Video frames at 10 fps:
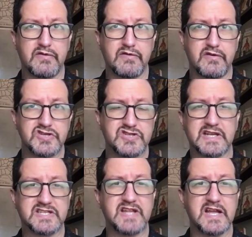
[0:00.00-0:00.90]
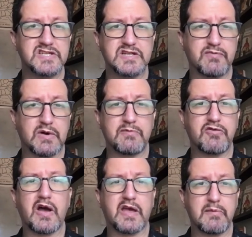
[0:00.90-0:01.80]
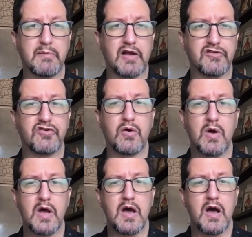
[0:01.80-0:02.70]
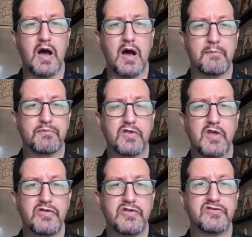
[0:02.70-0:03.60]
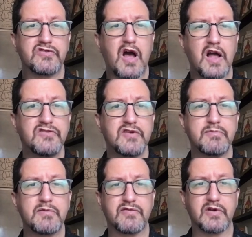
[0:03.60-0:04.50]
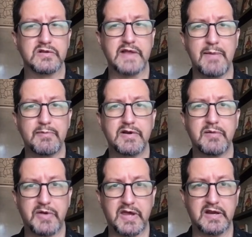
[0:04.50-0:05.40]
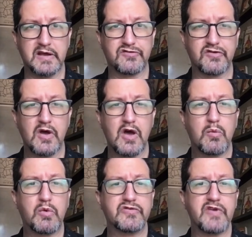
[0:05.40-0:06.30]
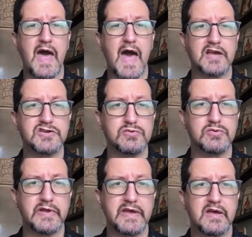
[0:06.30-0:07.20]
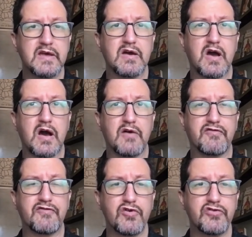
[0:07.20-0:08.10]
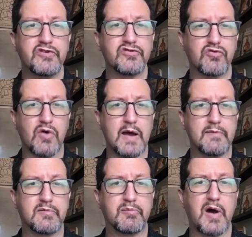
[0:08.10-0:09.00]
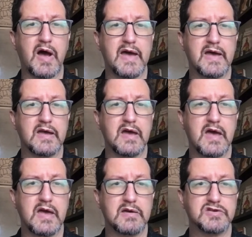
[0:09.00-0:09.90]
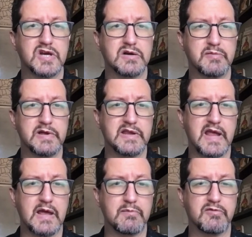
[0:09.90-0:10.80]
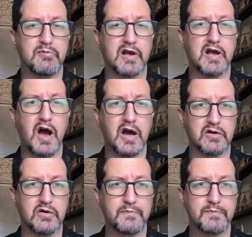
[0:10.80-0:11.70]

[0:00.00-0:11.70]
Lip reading: just an extension of what I'm talking about. So this concept of the lamina pedis was actually first described by a gentleman named McConnell